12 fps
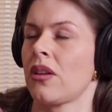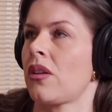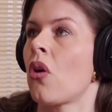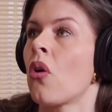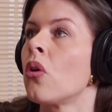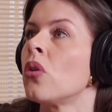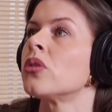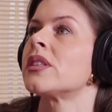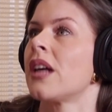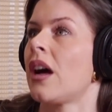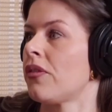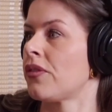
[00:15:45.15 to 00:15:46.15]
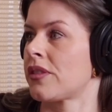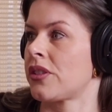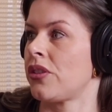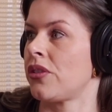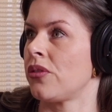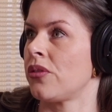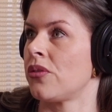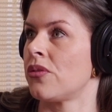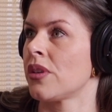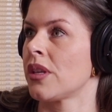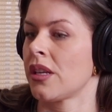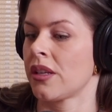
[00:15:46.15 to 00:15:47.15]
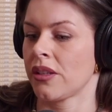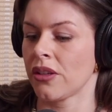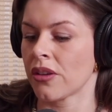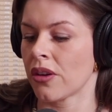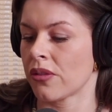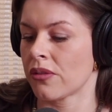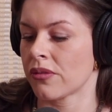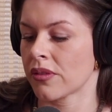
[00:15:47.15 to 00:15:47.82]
whole self to, you know,